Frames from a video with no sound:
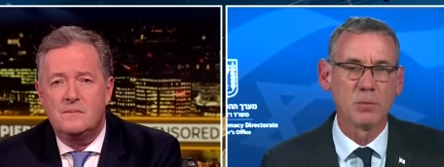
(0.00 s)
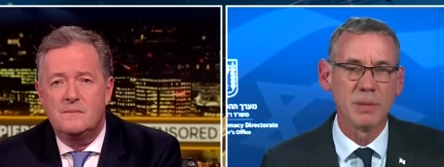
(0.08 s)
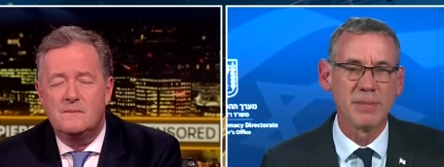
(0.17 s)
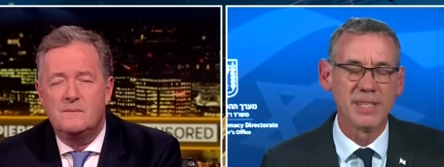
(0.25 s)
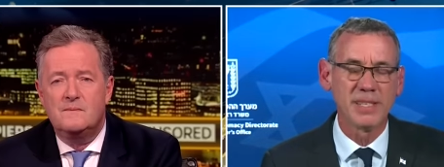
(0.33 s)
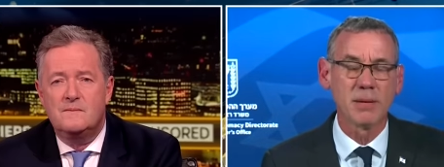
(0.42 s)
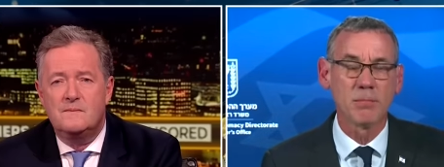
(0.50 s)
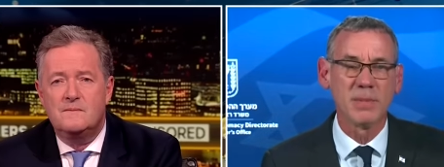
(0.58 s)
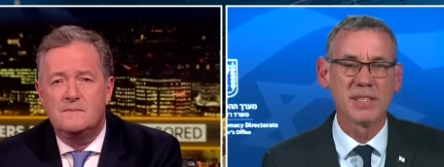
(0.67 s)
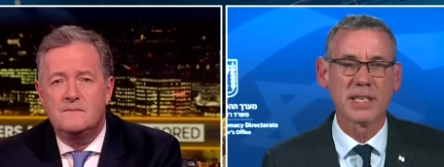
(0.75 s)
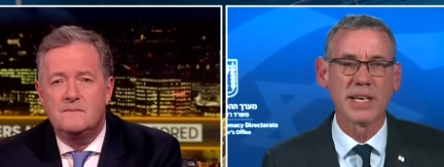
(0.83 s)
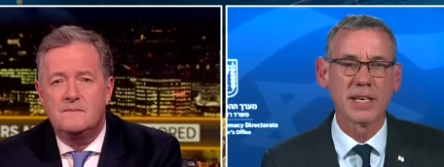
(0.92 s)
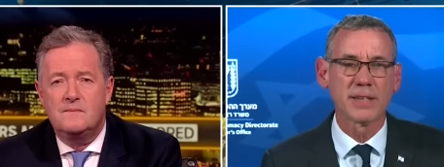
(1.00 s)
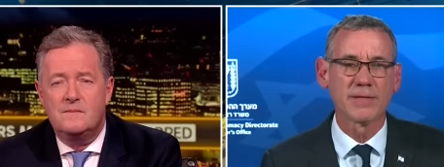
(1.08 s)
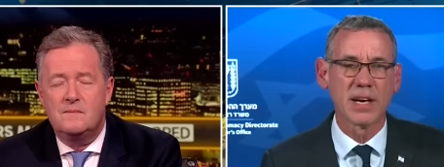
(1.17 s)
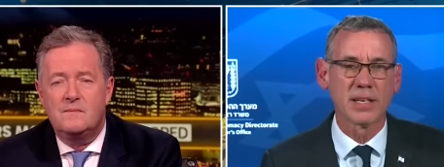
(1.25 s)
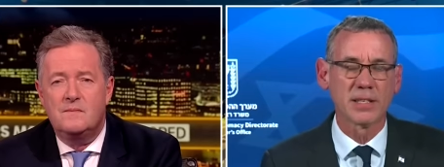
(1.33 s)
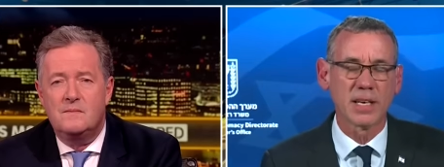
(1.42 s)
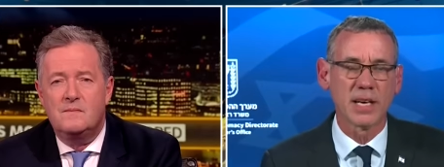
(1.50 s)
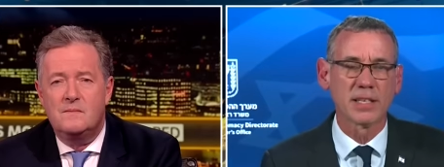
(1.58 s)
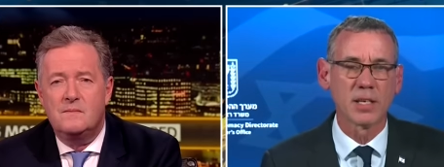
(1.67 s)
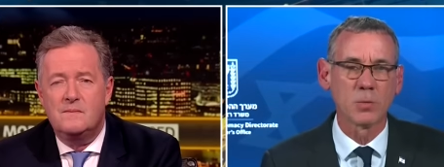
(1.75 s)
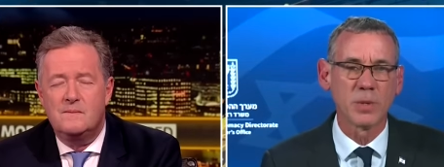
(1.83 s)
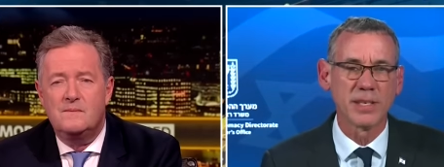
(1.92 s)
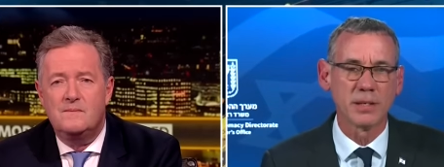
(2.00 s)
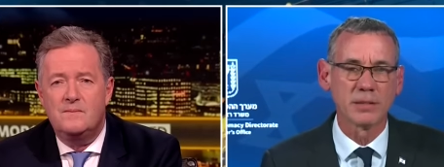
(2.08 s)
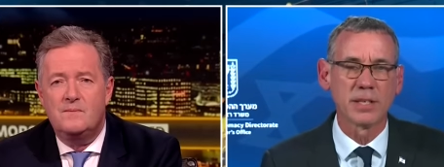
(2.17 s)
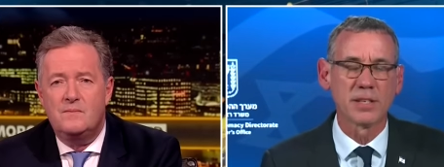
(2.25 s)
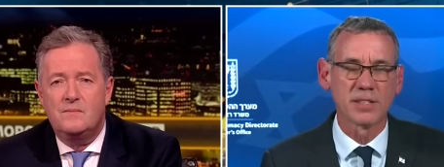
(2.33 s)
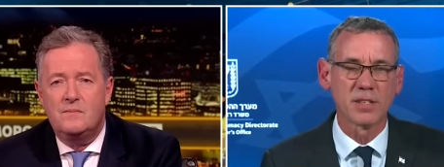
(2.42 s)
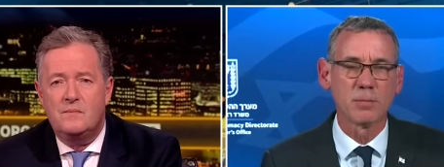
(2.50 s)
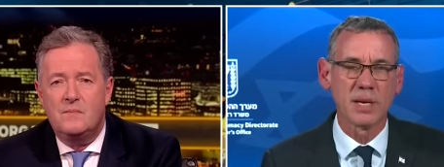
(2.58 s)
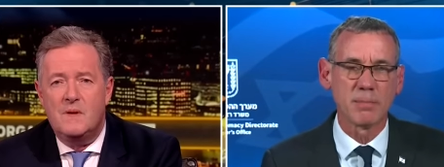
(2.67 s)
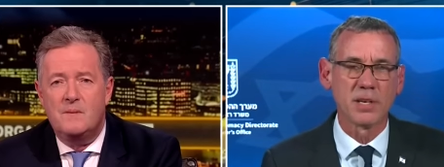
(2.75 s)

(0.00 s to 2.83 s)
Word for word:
Speaker 1: uh, we mis- misidentified a target and we killed innocent